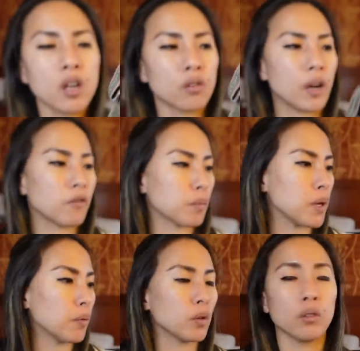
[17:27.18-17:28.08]
great for
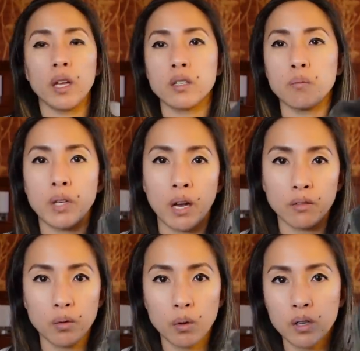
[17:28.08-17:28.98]
people who like to be
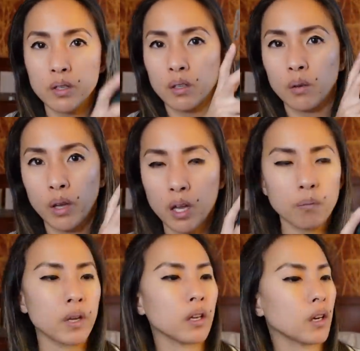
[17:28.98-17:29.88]
outdoors and go
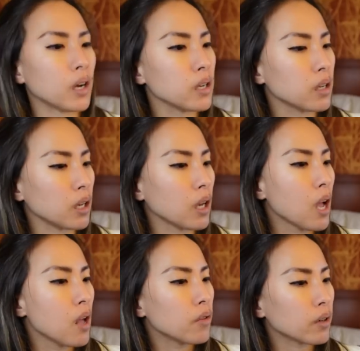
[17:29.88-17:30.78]
camping and hiking.
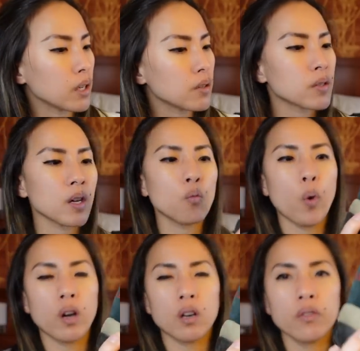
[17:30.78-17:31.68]
There is some
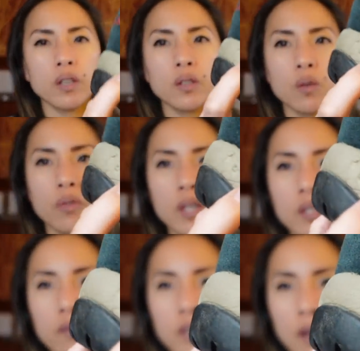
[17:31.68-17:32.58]
wear on these, so these
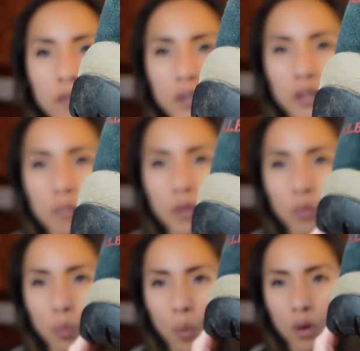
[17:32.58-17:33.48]
have definitely
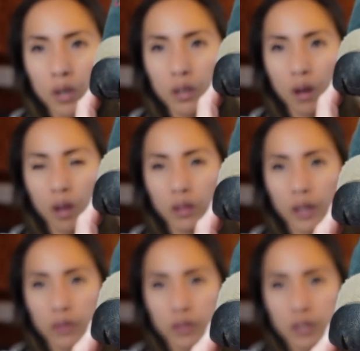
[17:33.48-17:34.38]
been worn,
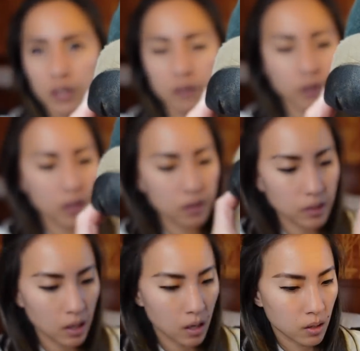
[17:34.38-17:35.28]
unlike the Tevas.
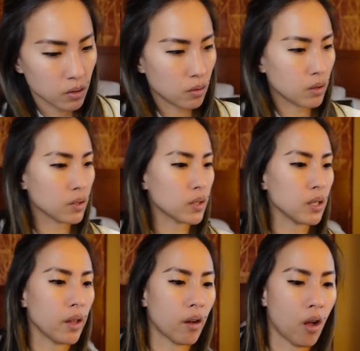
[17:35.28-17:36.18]
So you can see
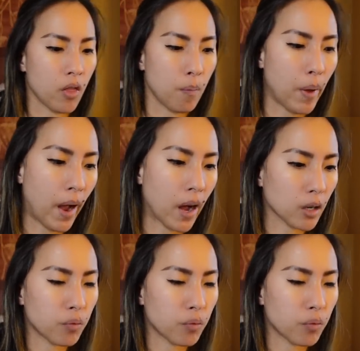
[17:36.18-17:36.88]
like on the back,